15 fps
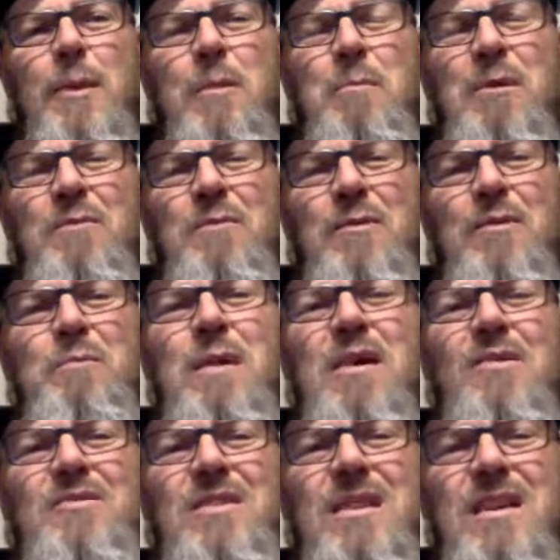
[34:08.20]
But for
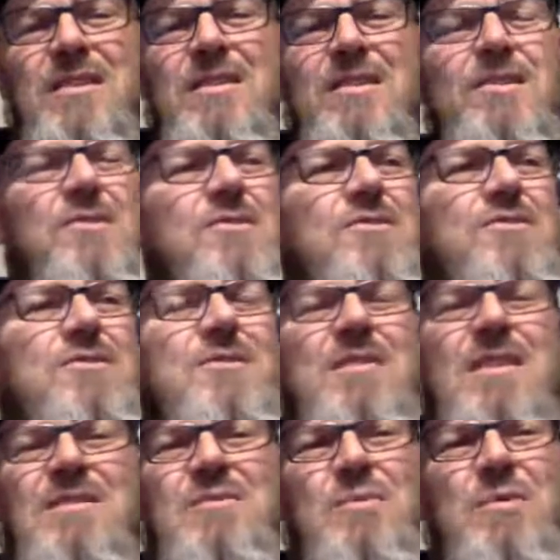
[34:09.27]
about 10 years,
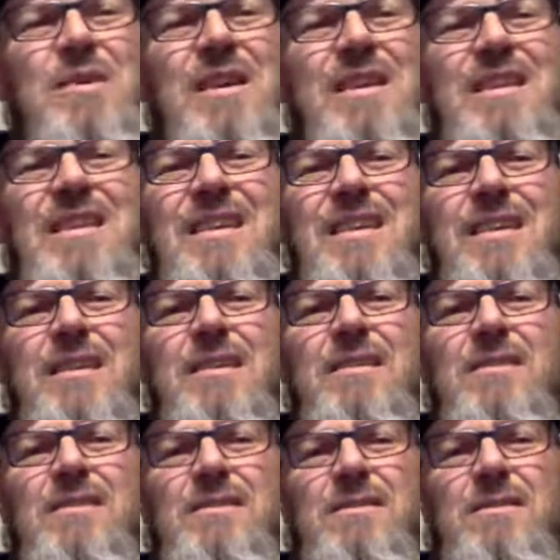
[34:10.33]
that's what I did.
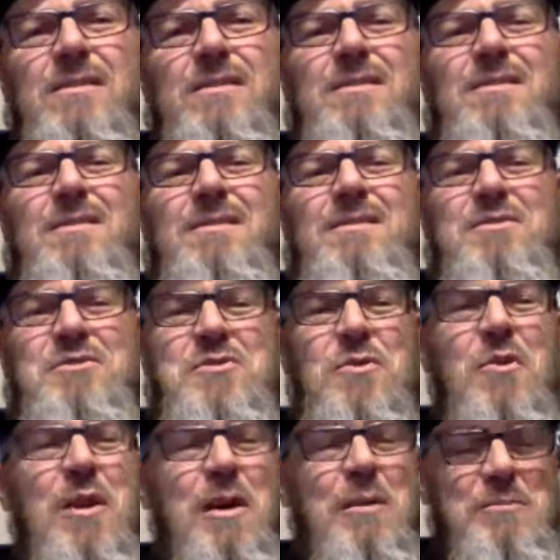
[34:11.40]
So
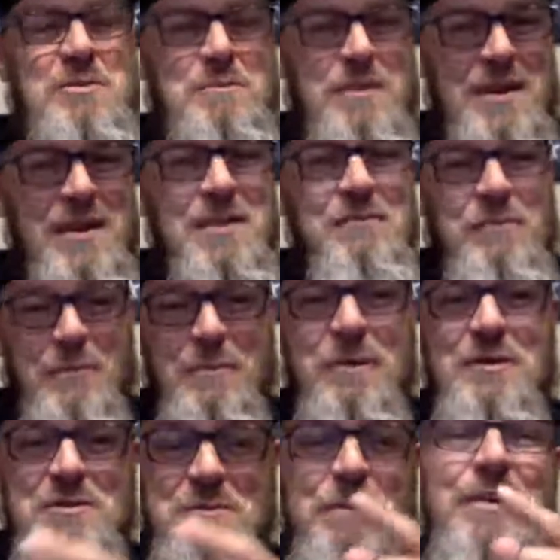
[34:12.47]
I'm speaking from
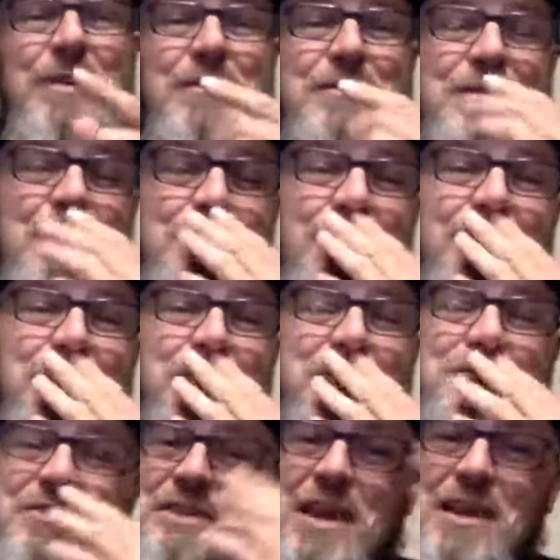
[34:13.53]
experience. I'm not
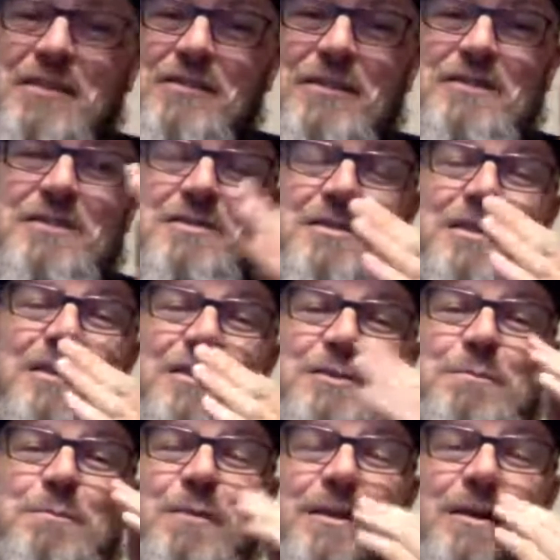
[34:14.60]
just saying these things
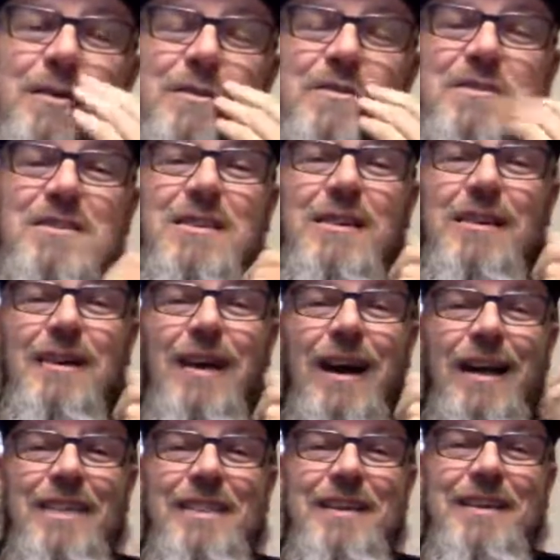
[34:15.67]
because
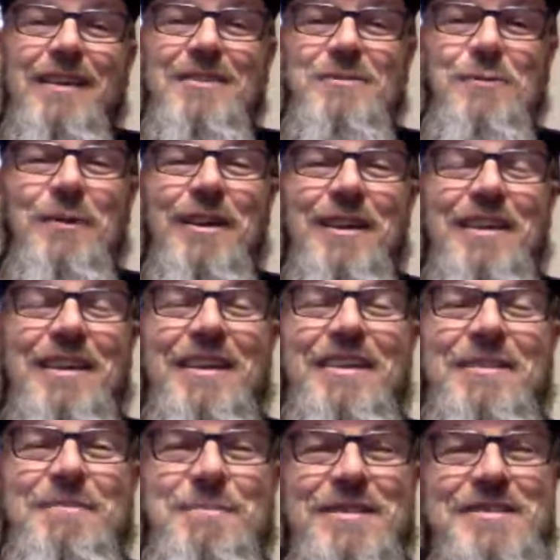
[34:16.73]
I think it's what I need
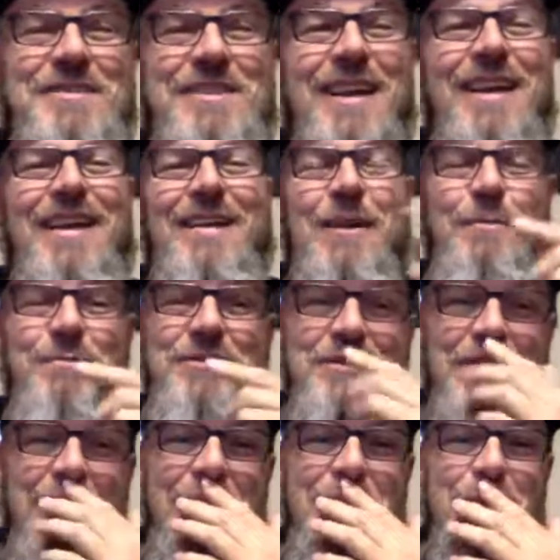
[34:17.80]
to be saying. I'm
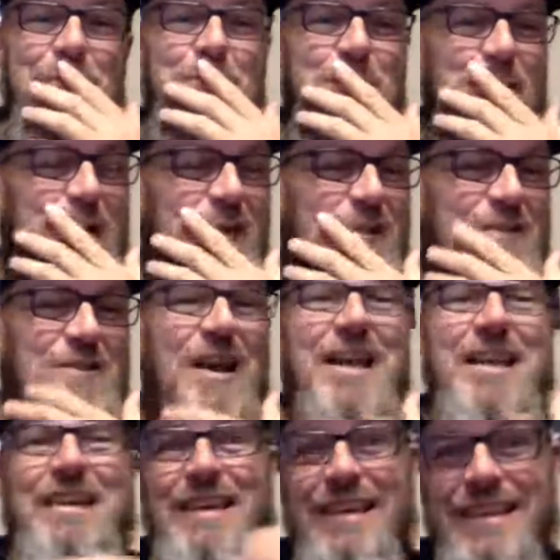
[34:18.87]
saying them because I
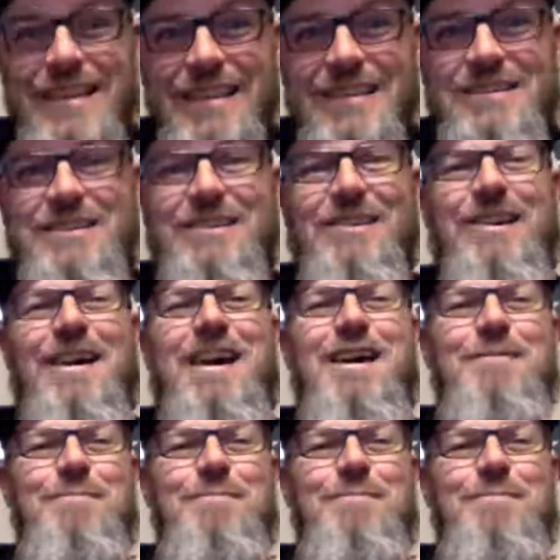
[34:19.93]
did this crap.